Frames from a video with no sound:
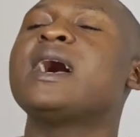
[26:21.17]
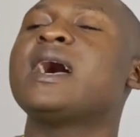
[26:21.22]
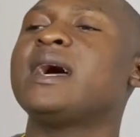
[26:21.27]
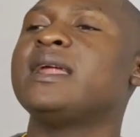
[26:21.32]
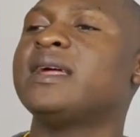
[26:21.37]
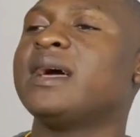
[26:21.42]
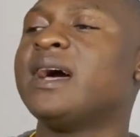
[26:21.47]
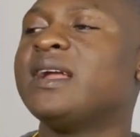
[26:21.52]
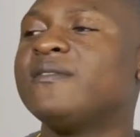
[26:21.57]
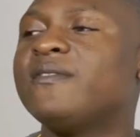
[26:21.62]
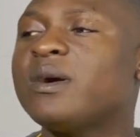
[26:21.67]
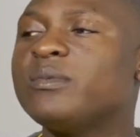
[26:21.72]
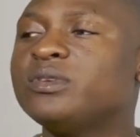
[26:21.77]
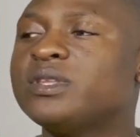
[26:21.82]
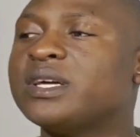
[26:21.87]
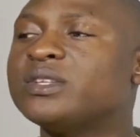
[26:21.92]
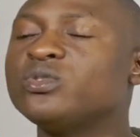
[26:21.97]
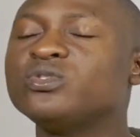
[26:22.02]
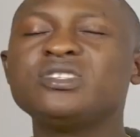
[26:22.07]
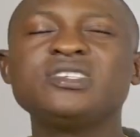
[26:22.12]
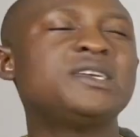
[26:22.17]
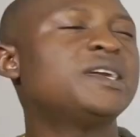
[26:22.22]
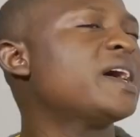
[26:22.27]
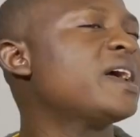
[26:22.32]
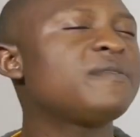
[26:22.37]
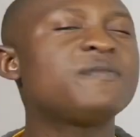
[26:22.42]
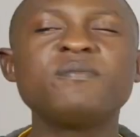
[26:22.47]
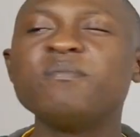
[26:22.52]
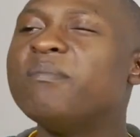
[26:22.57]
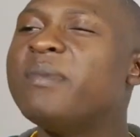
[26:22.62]
and alpha beta, to
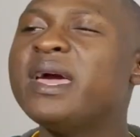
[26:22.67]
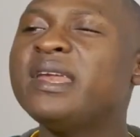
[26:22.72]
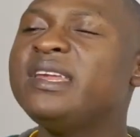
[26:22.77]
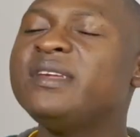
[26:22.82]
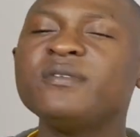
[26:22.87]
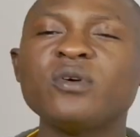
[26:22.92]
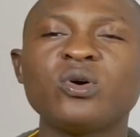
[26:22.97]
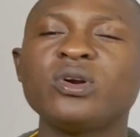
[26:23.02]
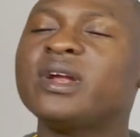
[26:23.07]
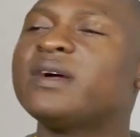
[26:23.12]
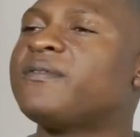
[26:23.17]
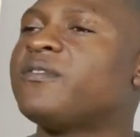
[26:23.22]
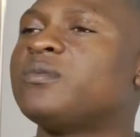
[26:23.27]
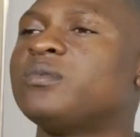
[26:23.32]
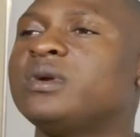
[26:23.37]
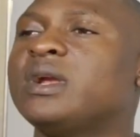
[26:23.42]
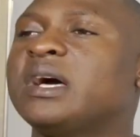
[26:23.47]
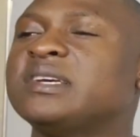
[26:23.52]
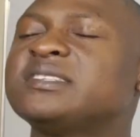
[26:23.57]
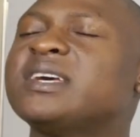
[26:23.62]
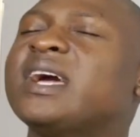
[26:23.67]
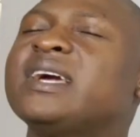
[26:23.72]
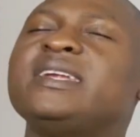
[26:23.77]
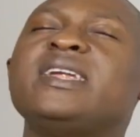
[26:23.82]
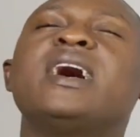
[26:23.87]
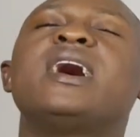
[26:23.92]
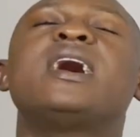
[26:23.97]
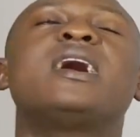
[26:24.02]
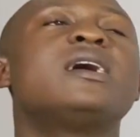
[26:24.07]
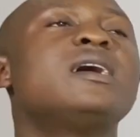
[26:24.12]
derive many other formulas,
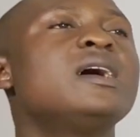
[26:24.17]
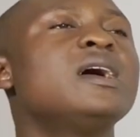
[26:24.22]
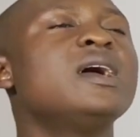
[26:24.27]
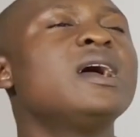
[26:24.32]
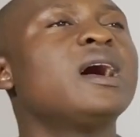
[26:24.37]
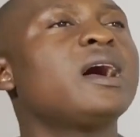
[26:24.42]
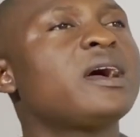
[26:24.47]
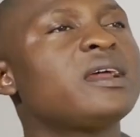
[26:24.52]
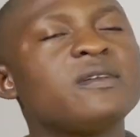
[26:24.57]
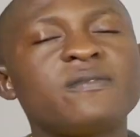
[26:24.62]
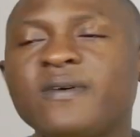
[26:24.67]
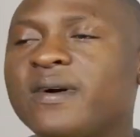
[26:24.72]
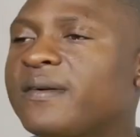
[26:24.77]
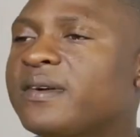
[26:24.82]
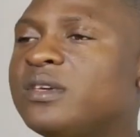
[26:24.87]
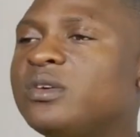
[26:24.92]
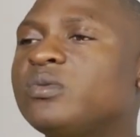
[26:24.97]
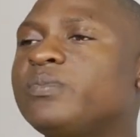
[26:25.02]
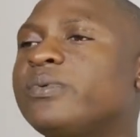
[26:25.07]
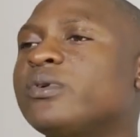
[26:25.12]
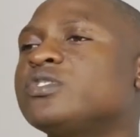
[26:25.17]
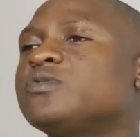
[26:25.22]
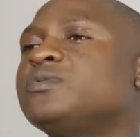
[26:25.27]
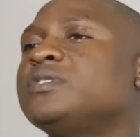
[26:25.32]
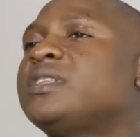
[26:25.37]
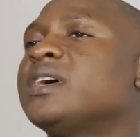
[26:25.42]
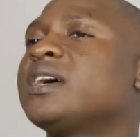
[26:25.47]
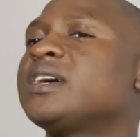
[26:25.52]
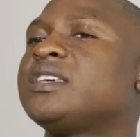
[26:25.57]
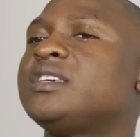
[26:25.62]
either alpha cube plus
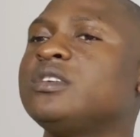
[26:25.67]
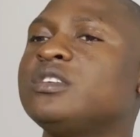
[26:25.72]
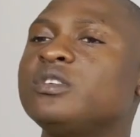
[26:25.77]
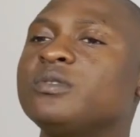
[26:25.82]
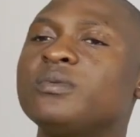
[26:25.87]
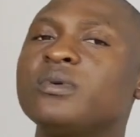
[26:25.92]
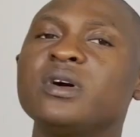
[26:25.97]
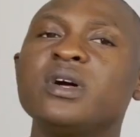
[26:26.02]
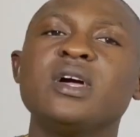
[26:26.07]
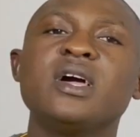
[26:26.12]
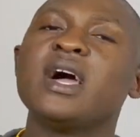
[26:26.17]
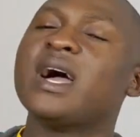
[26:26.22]
beta cube,